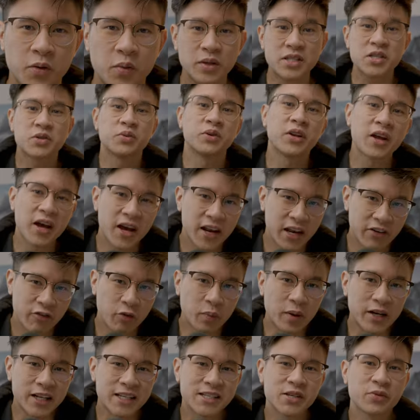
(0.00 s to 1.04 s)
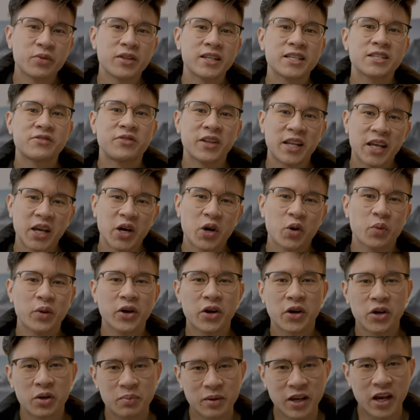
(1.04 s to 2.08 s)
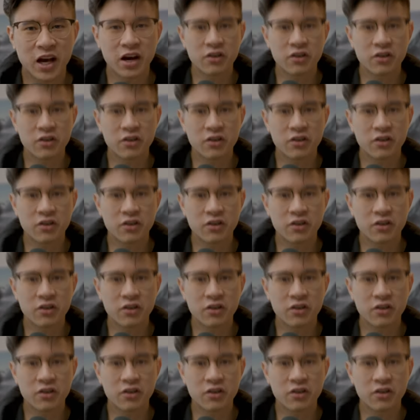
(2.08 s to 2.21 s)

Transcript: What's going on everybody? So in this video, we are gonna be